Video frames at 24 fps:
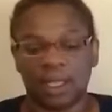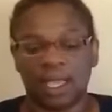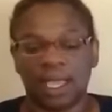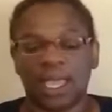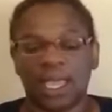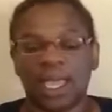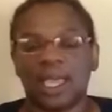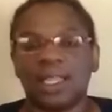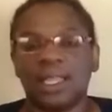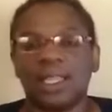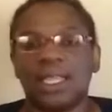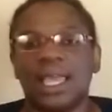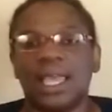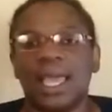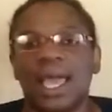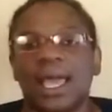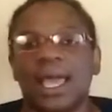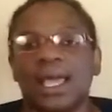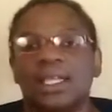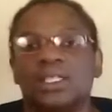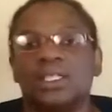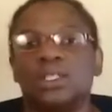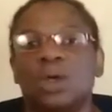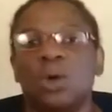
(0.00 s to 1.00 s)
And the
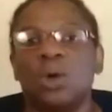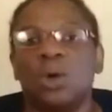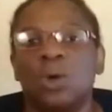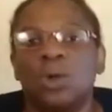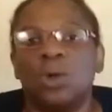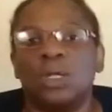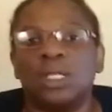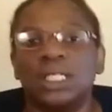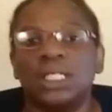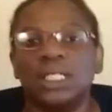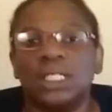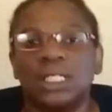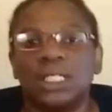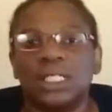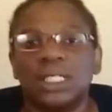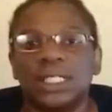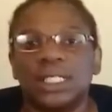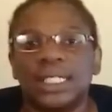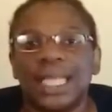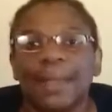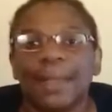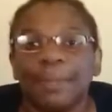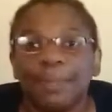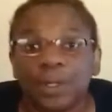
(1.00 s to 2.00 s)
asshole
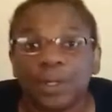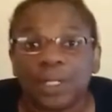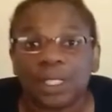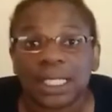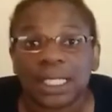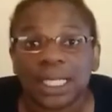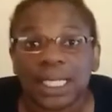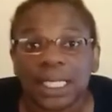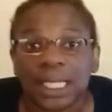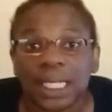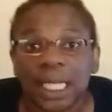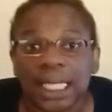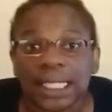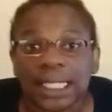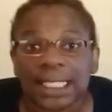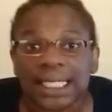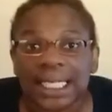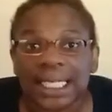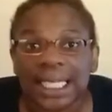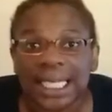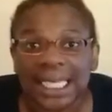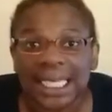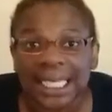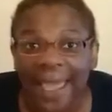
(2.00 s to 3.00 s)
stapled it
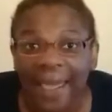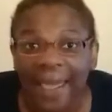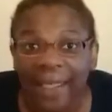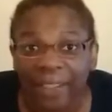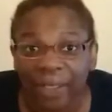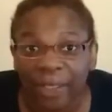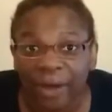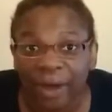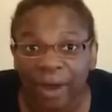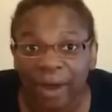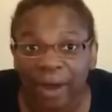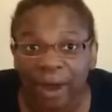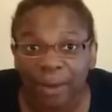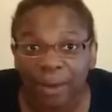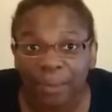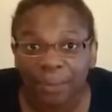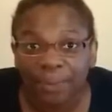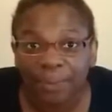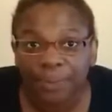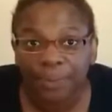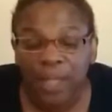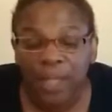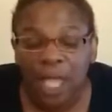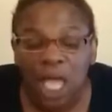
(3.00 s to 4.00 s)
together.
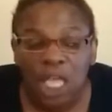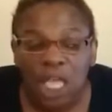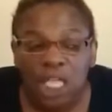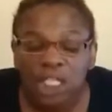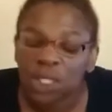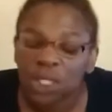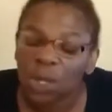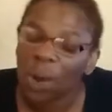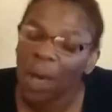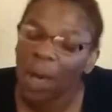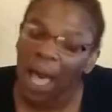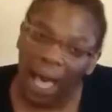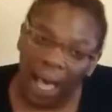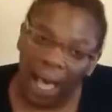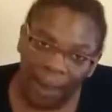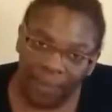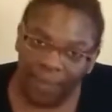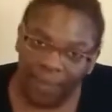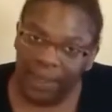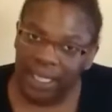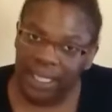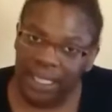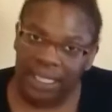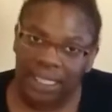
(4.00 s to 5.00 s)
So
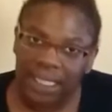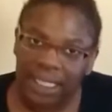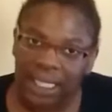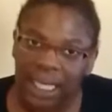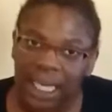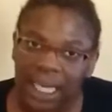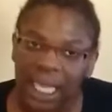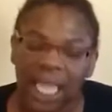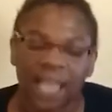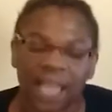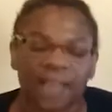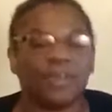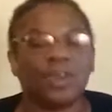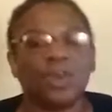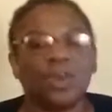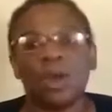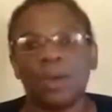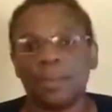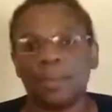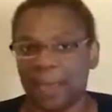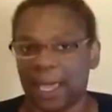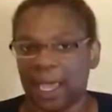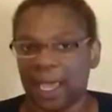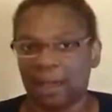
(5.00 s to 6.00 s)
obviously, if you're a
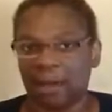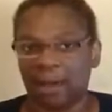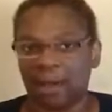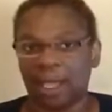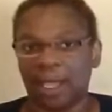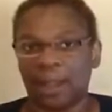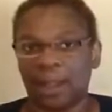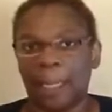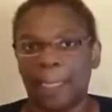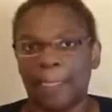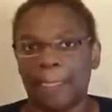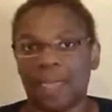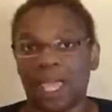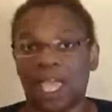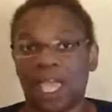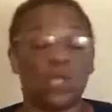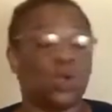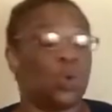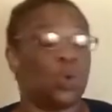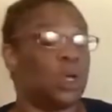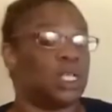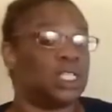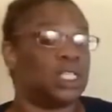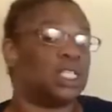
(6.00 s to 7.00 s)
parent and you
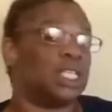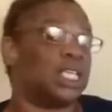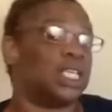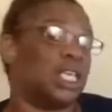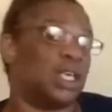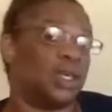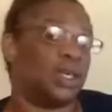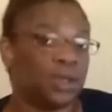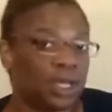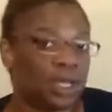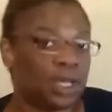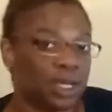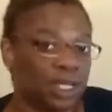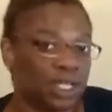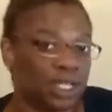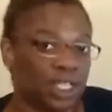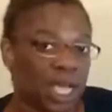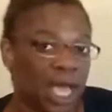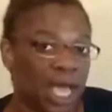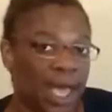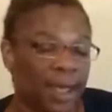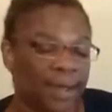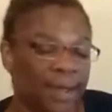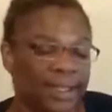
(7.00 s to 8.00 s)
want to kill your
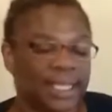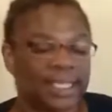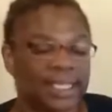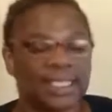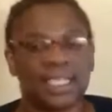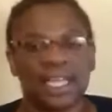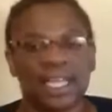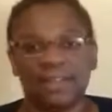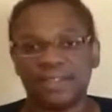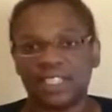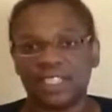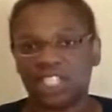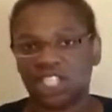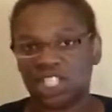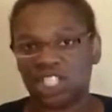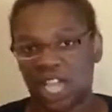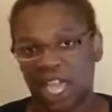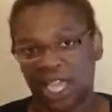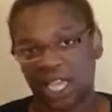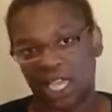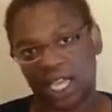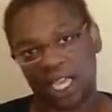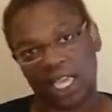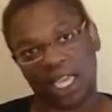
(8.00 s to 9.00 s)
child, instead of
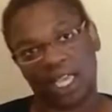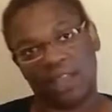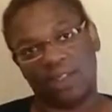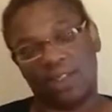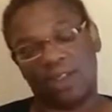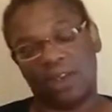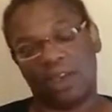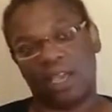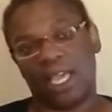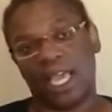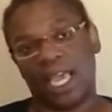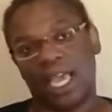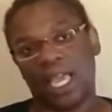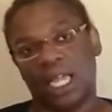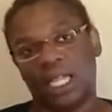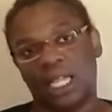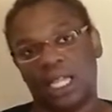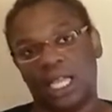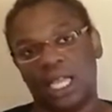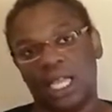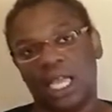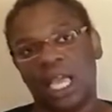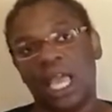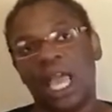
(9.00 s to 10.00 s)
checking their
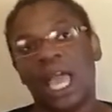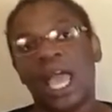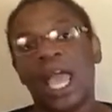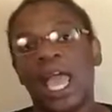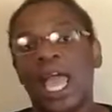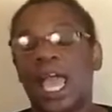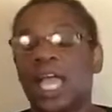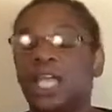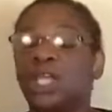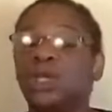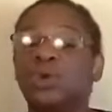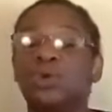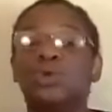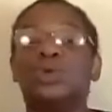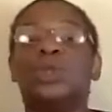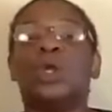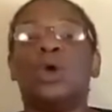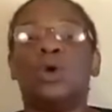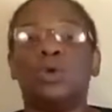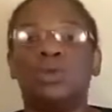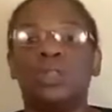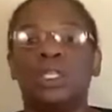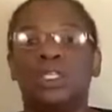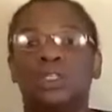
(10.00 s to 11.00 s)
candy and you
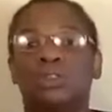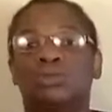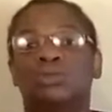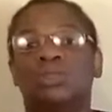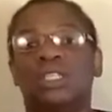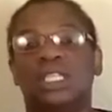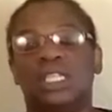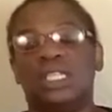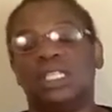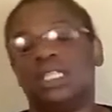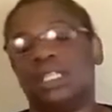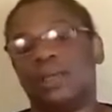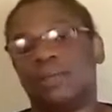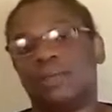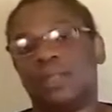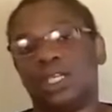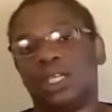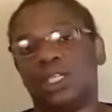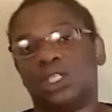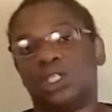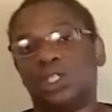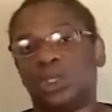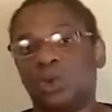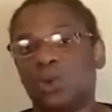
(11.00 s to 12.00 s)
know that you did
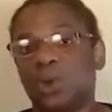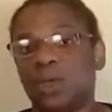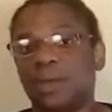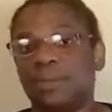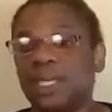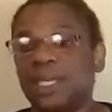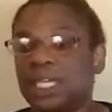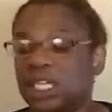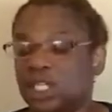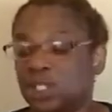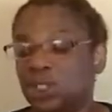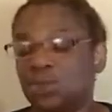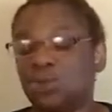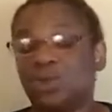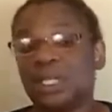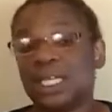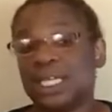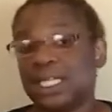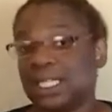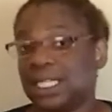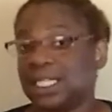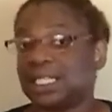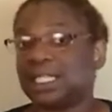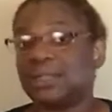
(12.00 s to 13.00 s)
something to it because you
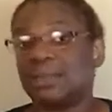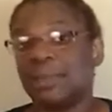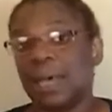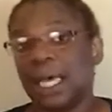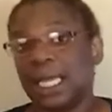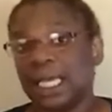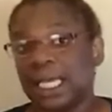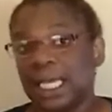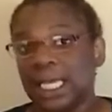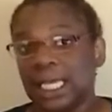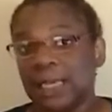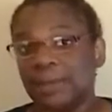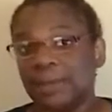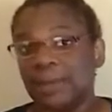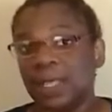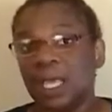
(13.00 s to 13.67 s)
need this money,